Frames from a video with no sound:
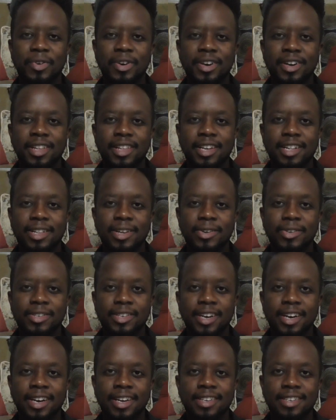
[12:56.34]
really close,
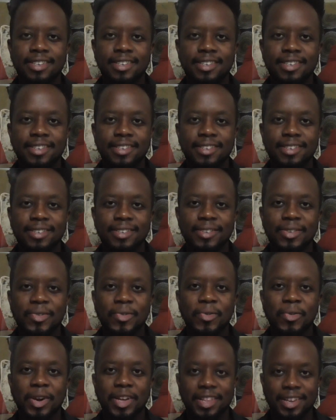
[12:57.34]
guys.
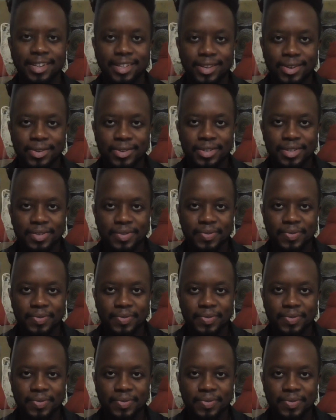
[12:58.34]
Really close.